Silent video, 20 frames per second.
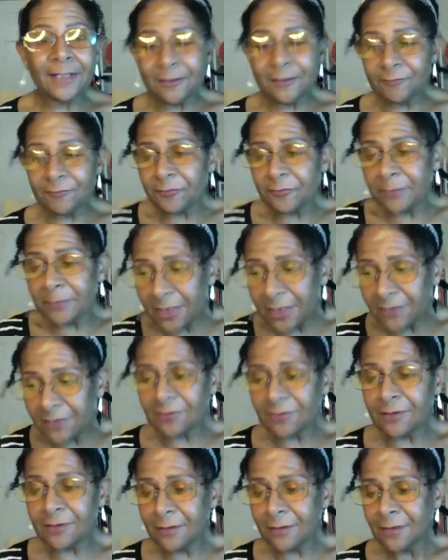
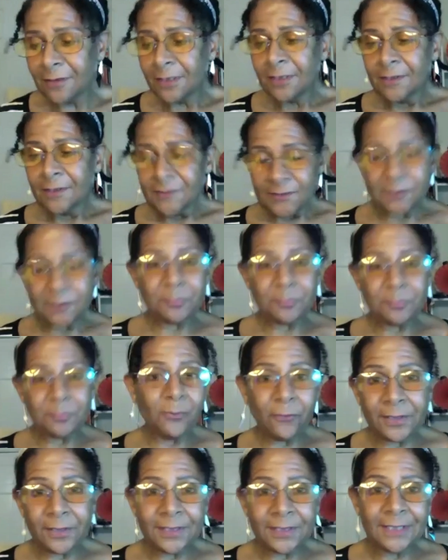information,
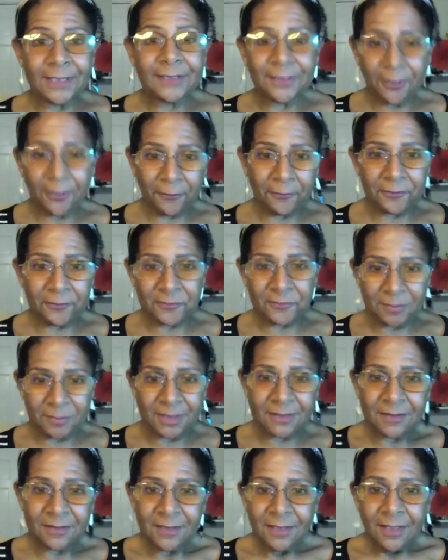support,
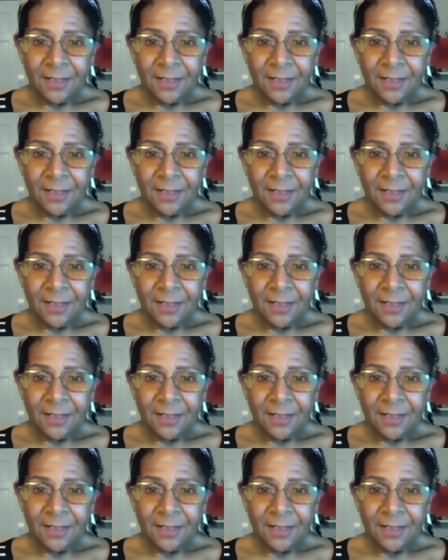encouragement,